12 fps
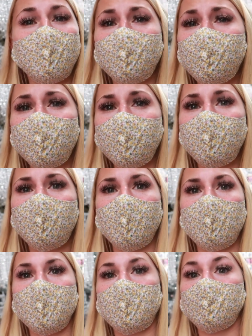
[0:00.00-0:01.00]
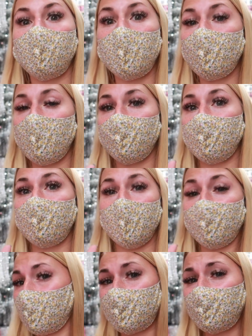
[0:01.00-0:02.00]
So I just struggle a lot because what I want for my
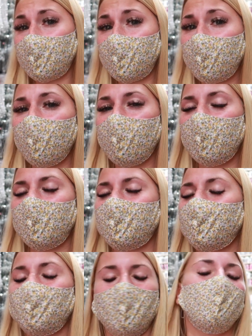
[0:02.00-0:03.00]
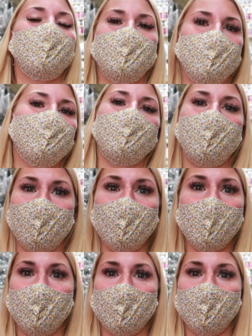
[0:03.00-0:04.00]
Christmas decor is so different than
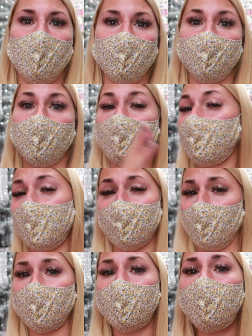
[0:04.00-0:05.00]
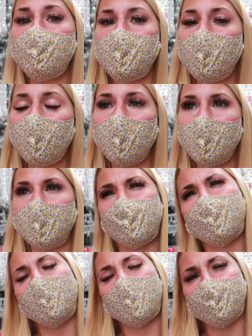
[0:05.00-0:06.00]
what I would want for like my normal home decor. And I
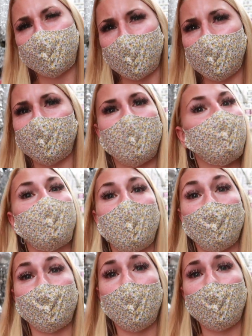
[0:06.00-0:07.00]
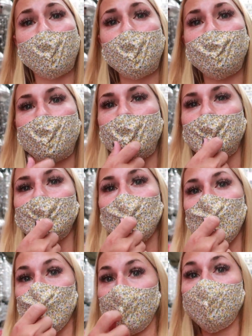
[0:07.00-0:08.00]
feel like I struggle with that for every holiday because
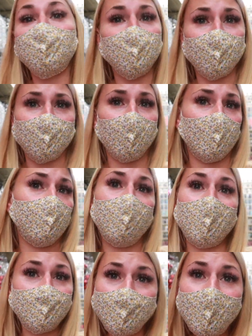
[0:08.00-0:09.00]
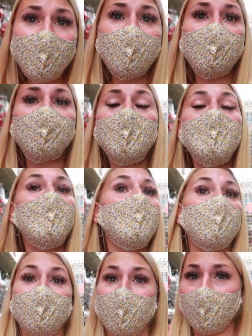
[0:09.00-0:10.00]
Easter is a lot of pastels
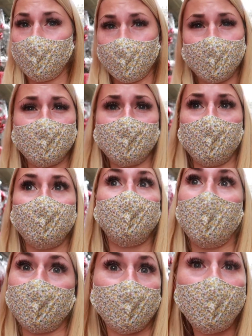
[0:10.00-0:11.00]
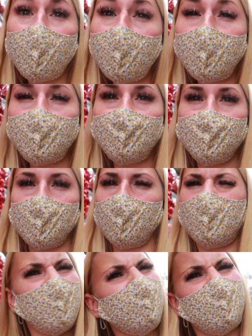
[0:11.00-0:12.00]
and then Halloween is like black and orange. So
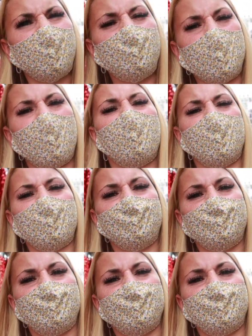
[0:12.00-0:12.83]
it's just super hard.